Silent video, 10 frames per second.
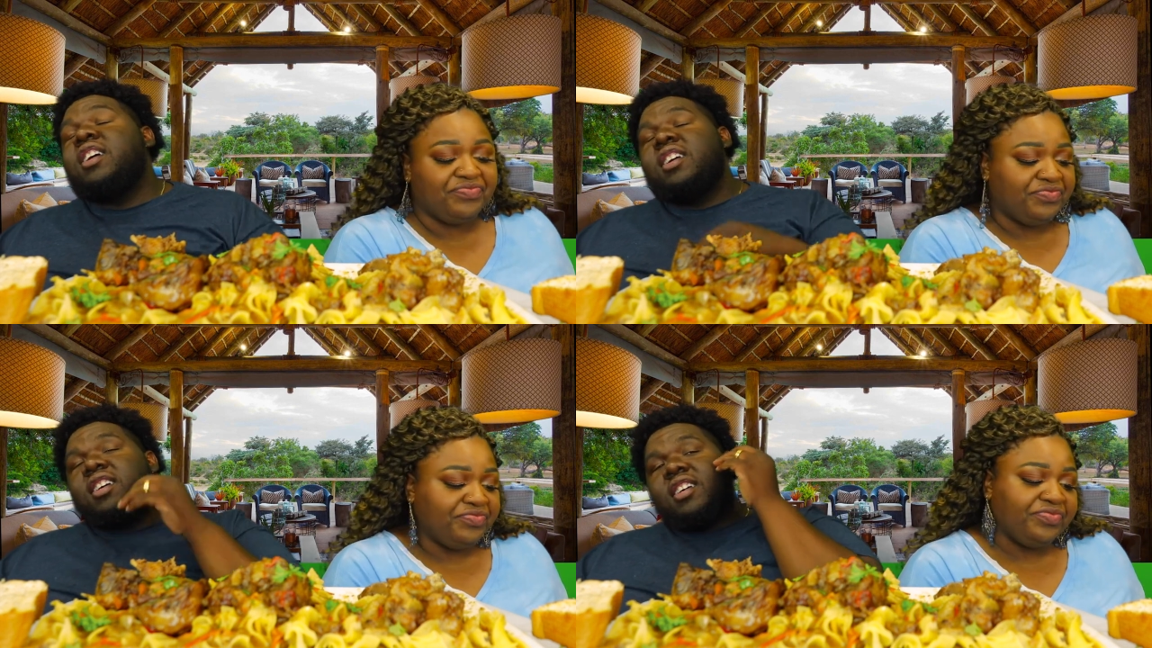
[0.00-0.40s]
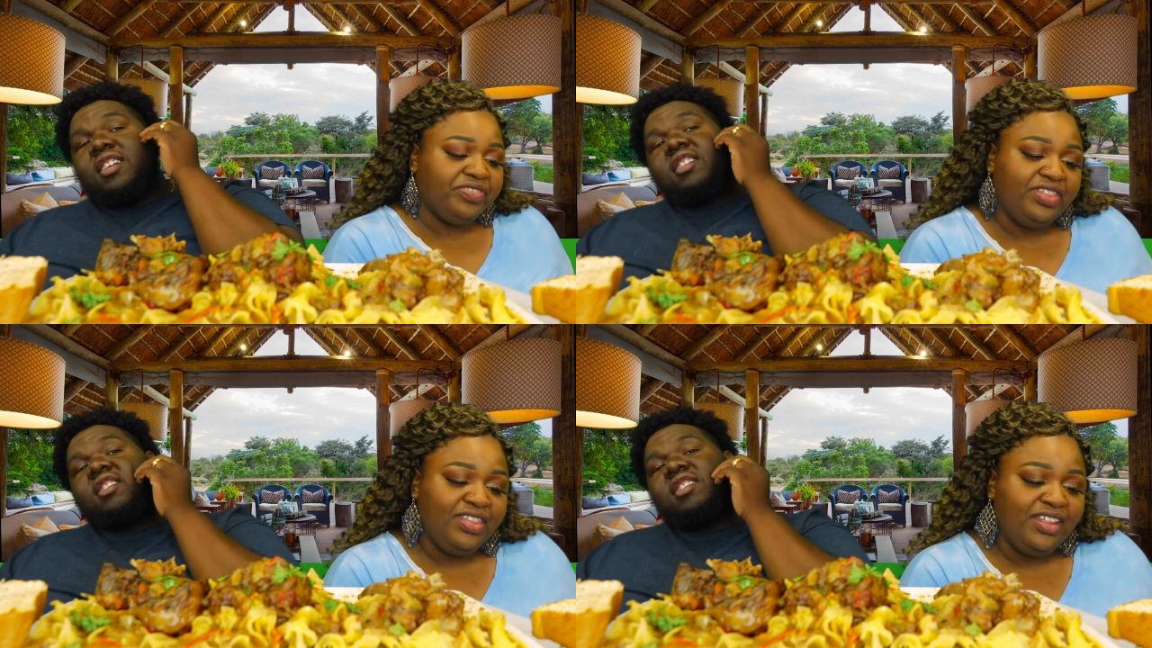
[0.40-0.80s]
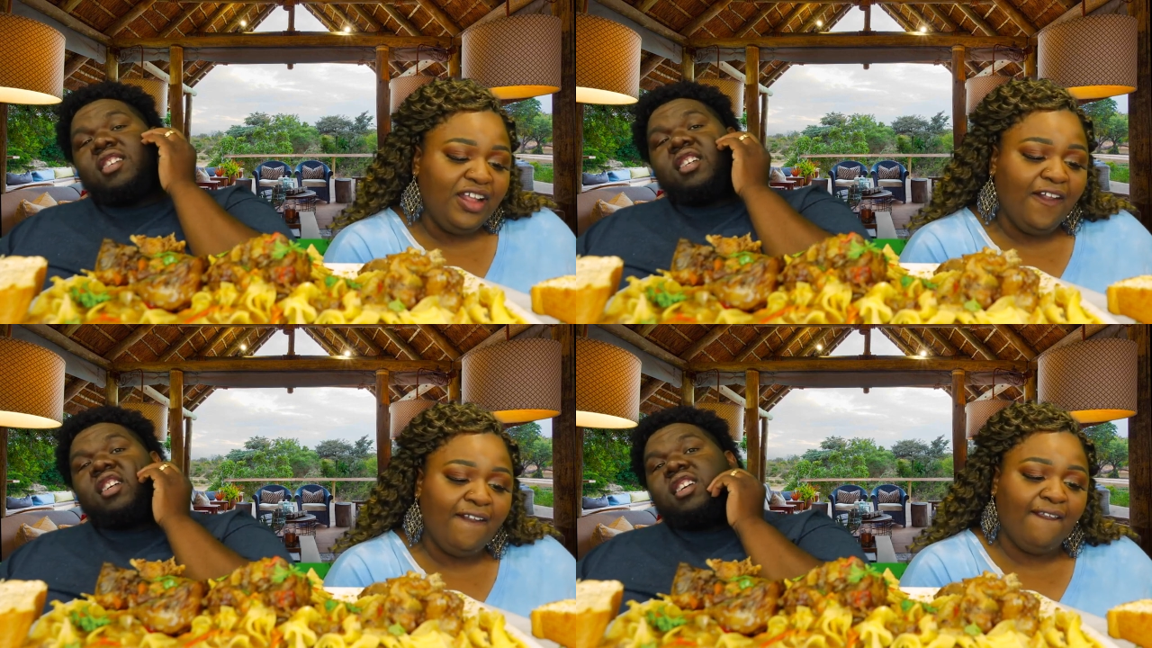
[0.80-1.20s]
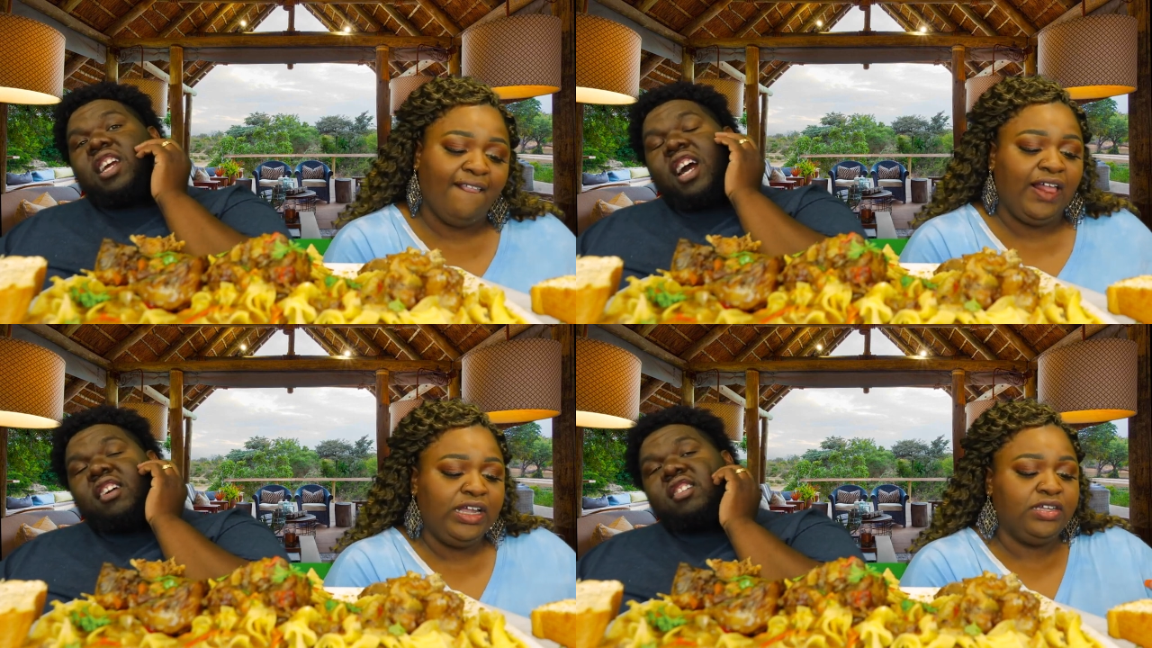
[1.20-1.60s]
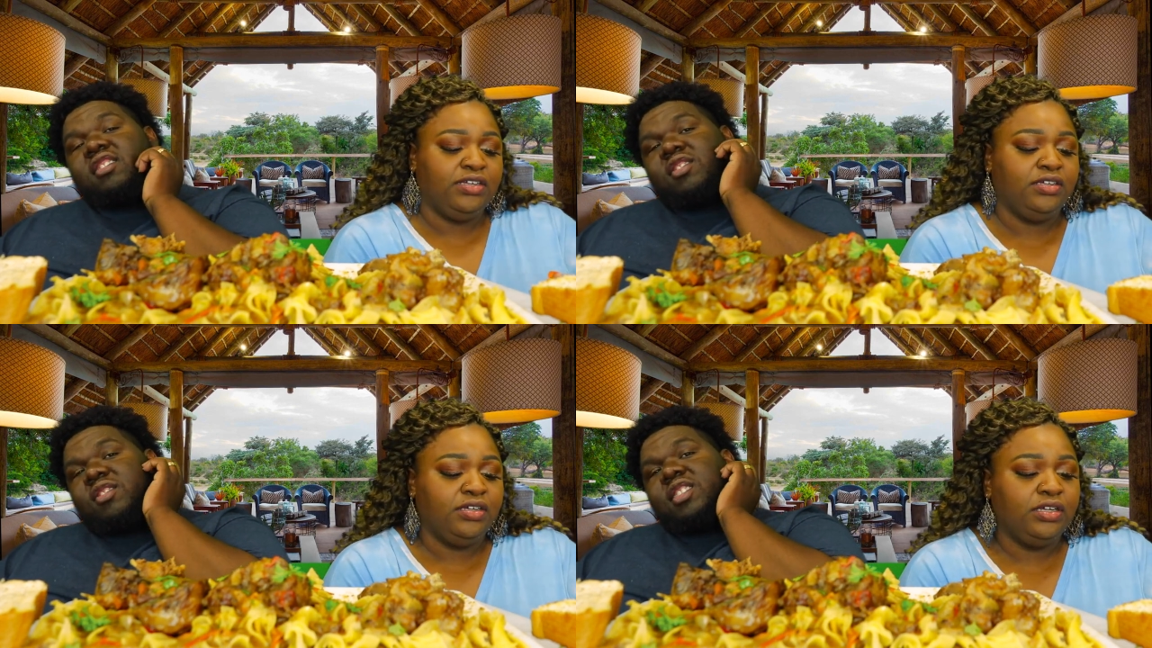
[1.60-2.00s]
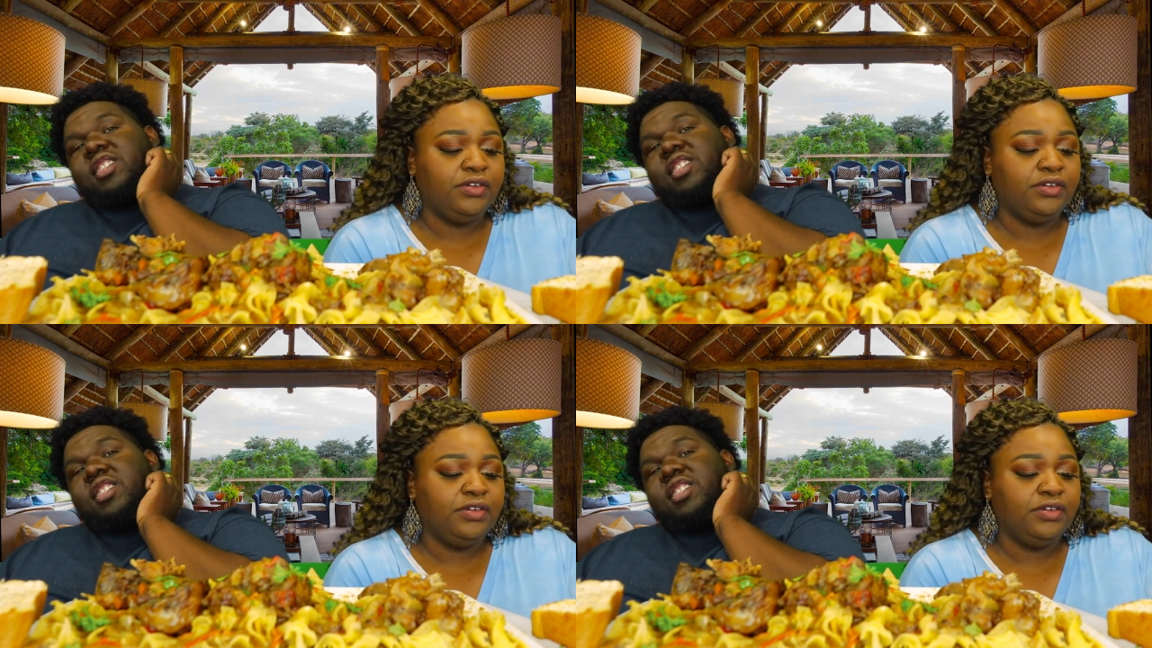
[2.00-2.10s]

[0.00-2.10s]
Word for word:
Speaker 1: um, y'all just doing the